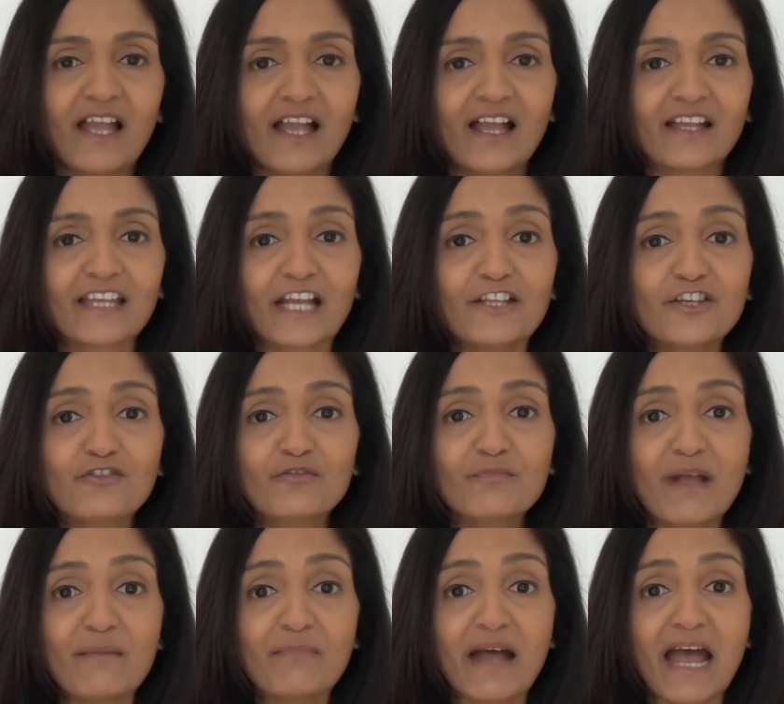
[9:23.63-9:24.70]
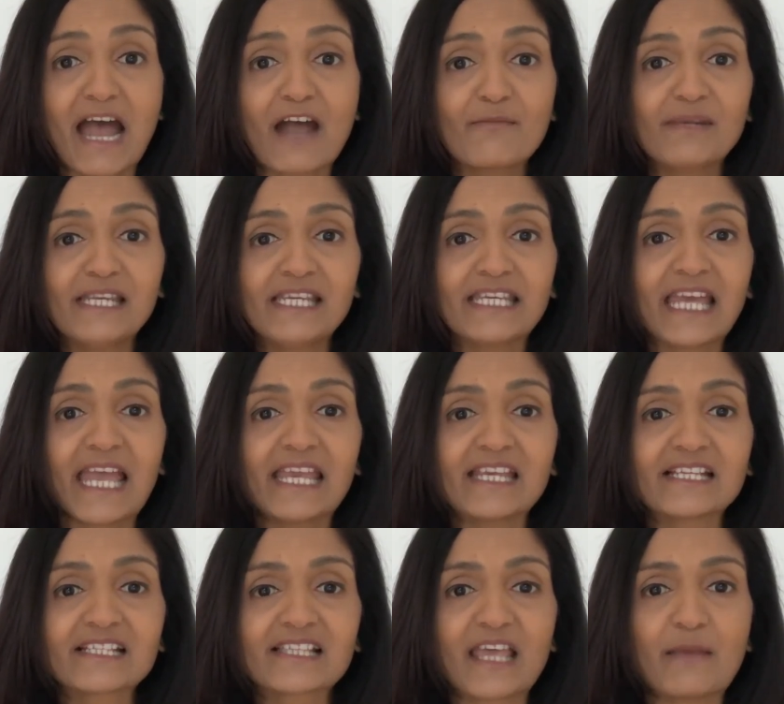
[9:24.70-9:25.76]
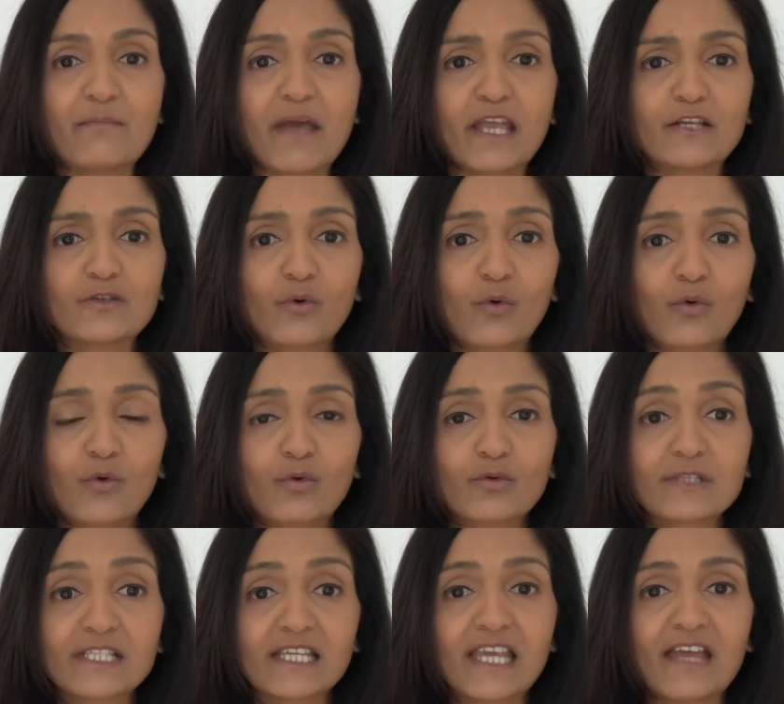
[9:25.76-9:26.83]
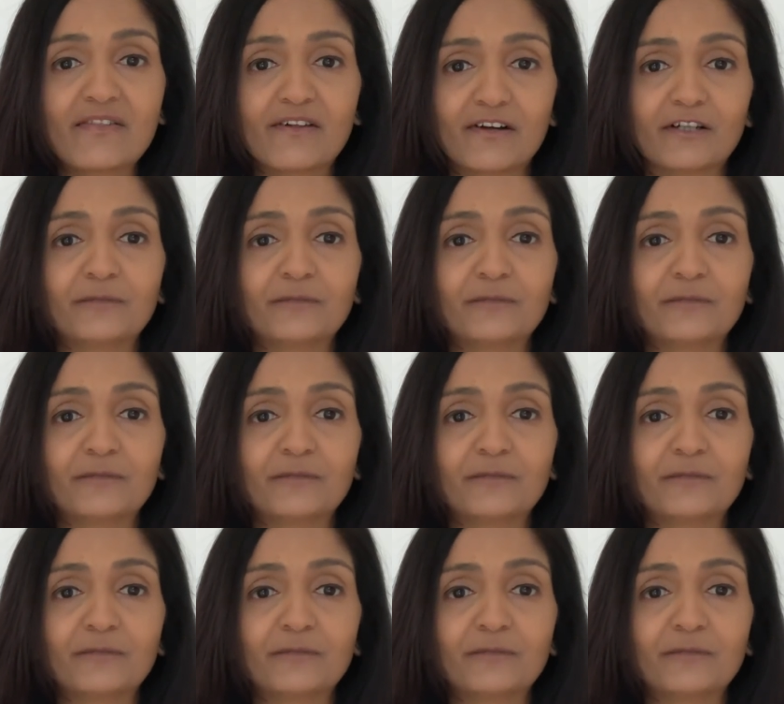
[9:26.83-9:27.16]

Can you remember how many cakes they made all together?